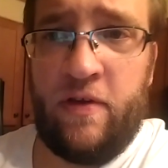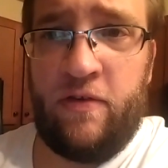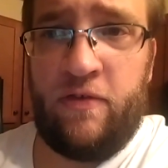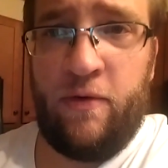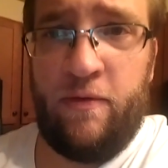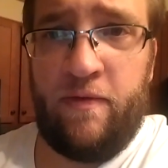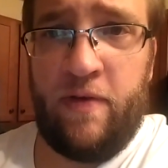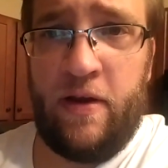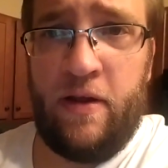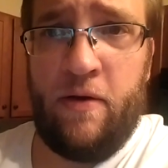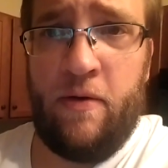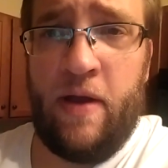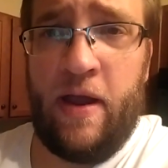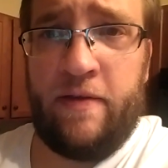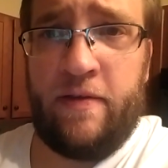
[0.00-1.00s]
a short
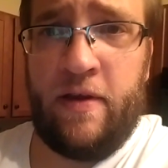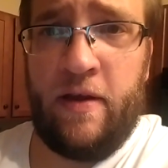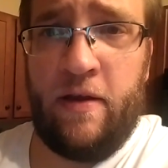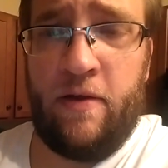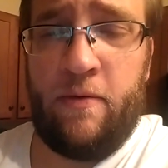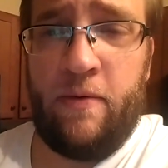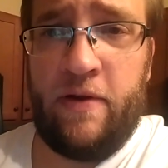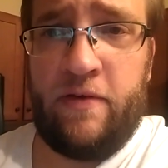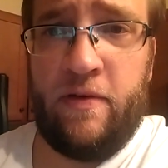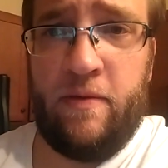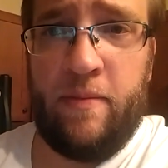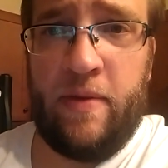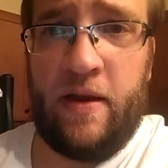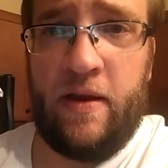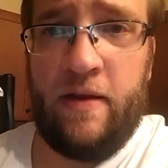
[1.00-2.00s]
video asking a
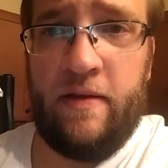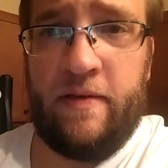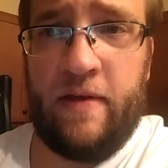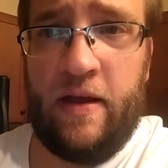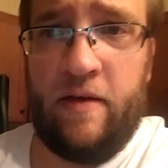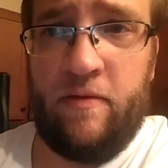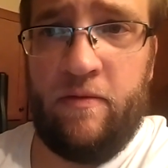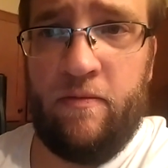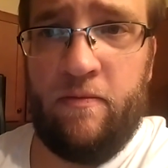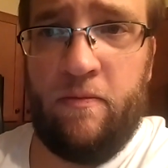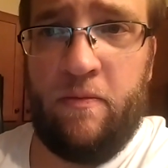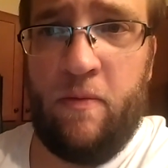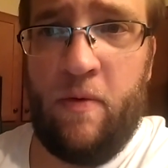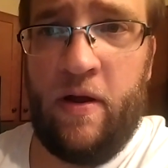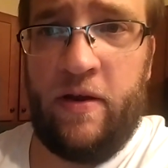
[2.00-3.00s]
question because I
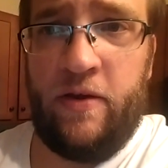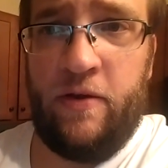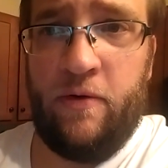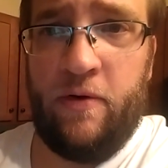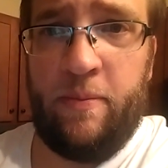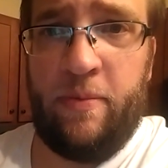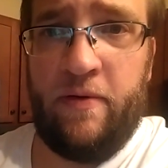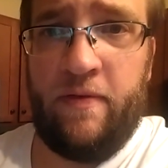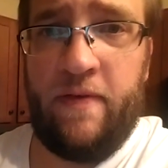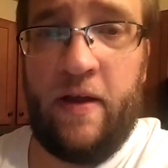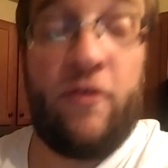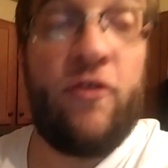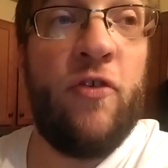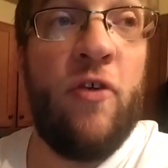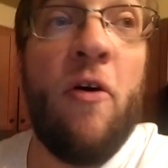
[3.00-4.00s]
want your
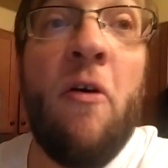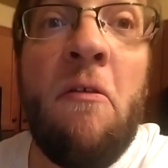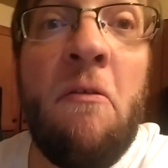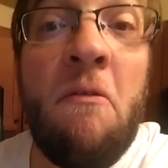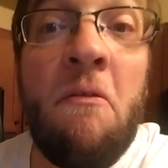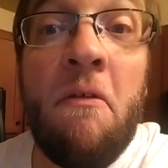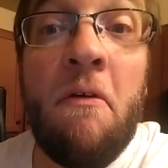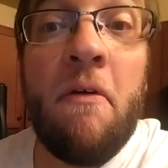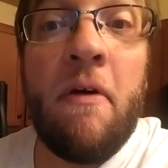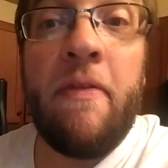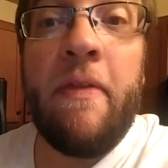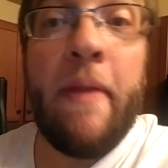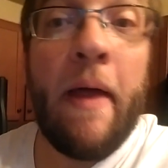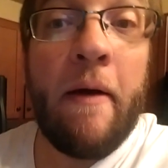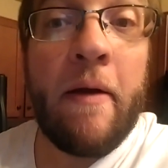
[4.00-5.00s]
professional,
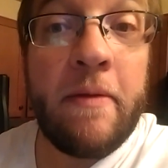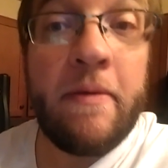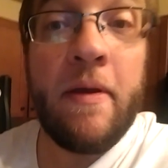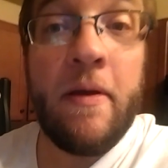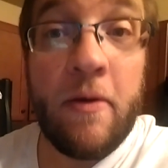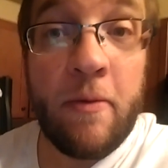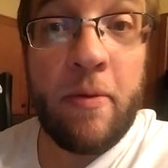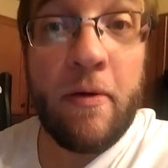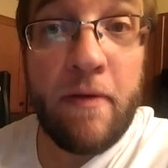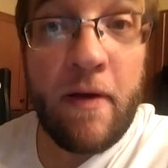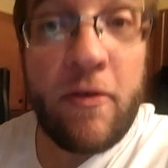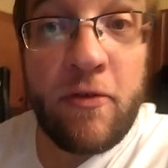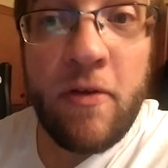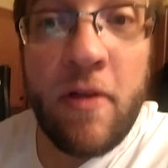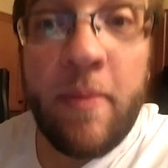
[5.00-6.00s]
now I can say your
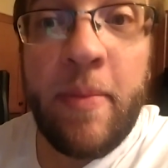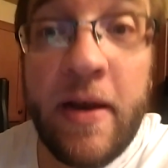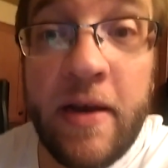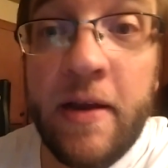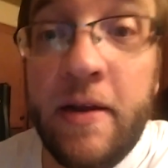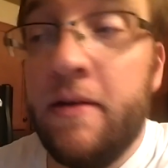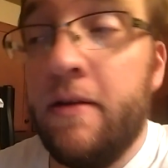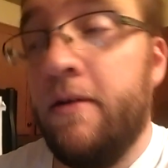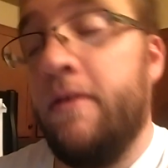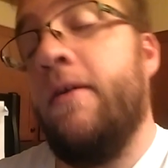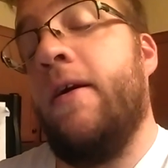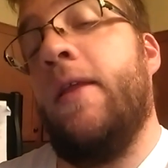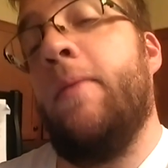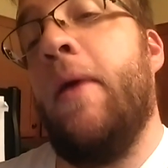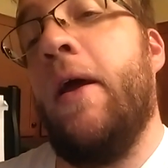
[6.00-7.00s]
professional opinion
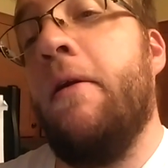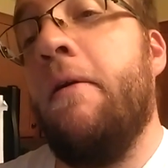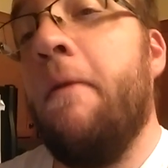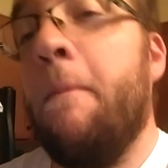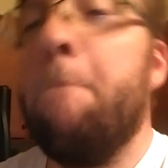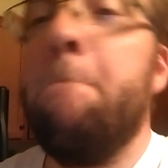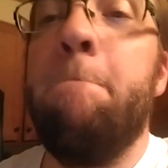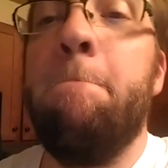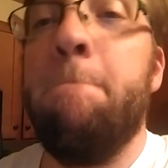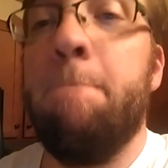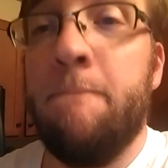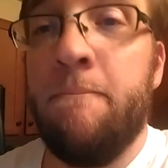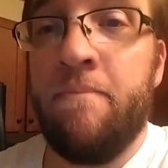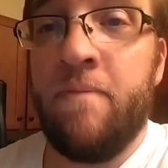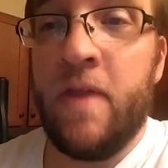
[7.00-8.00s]
on the matter.
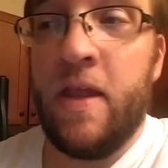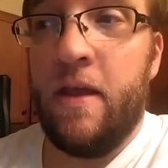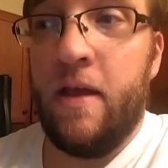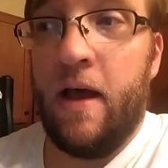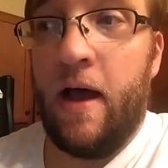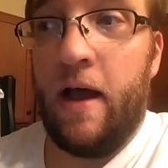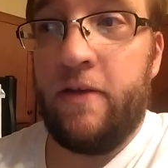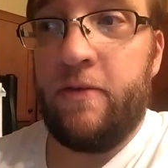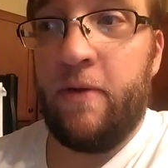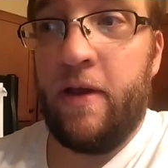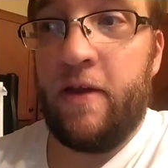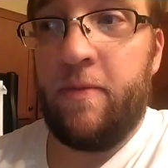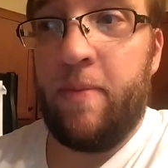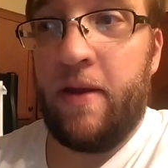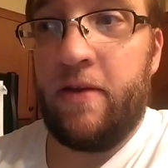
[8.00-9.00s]
So I
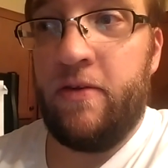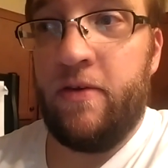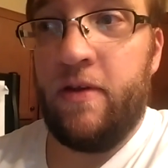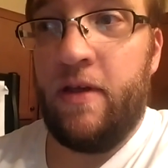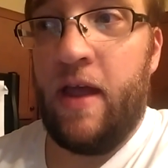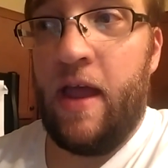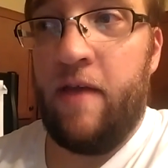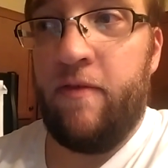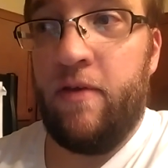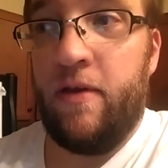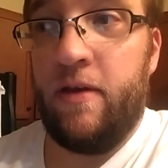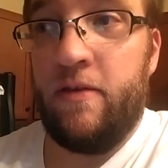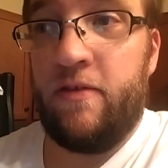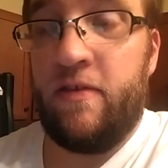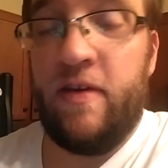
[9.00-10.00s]
expect you to have
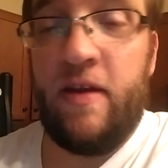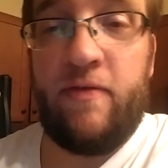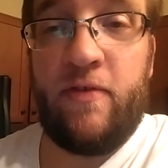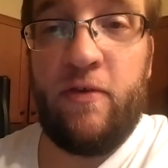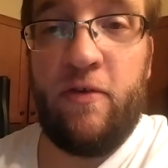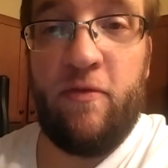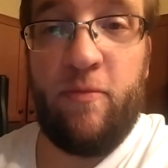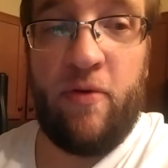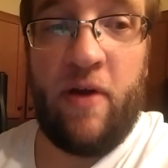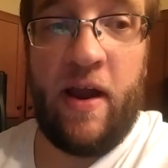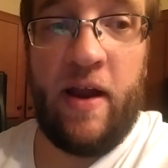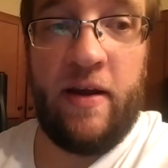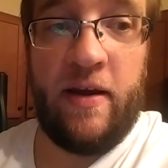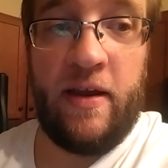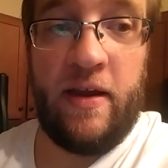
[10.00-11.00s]
a snifter of
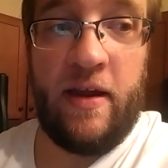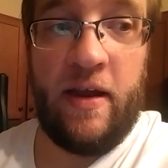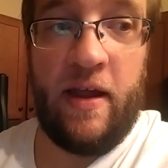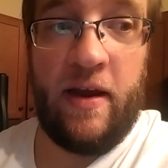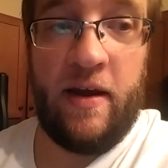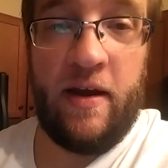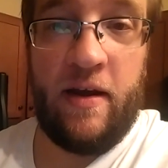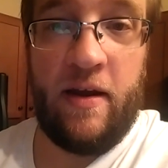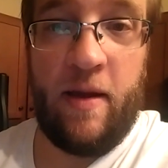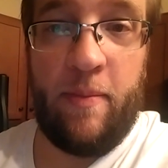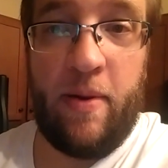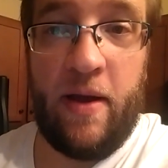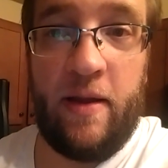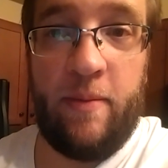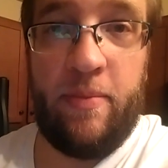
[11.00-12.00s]
brandy and a
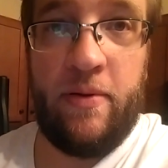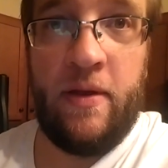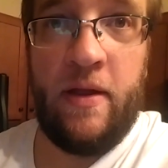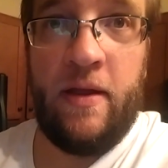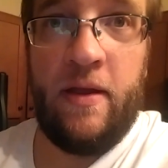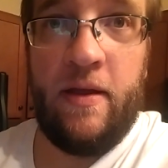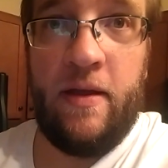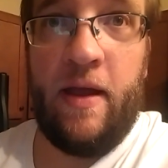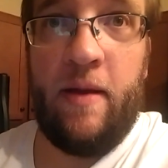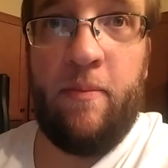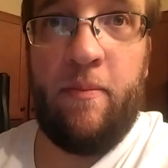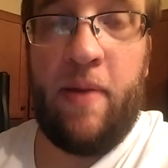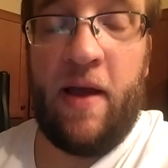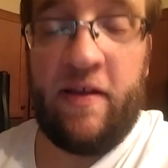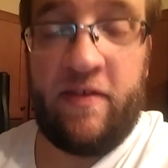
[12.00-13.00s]
pipe
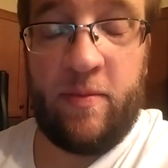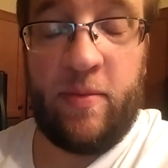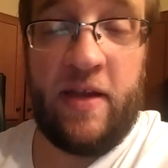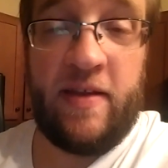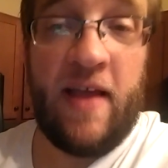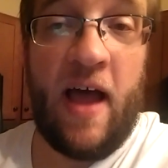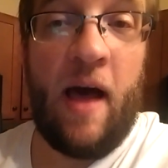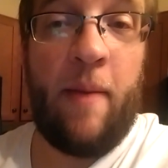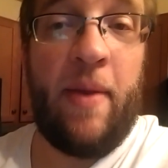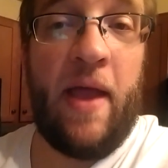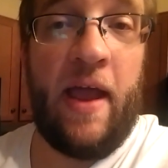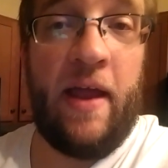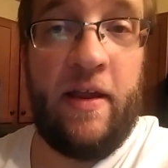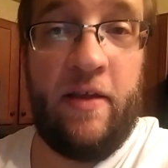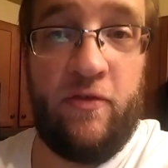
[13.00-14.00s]
and possibly a top
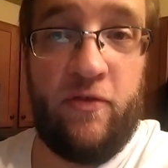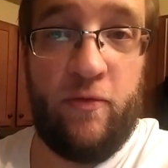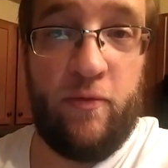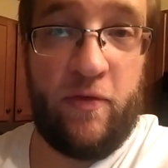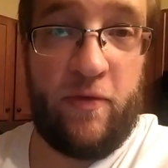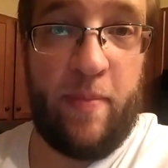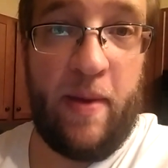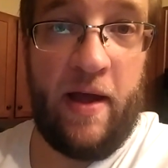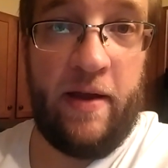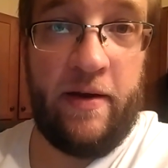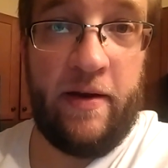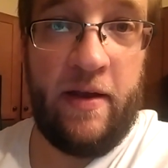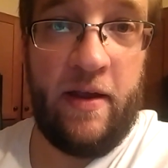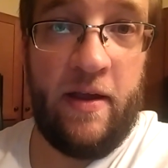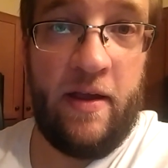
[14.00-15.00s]
hat as you respond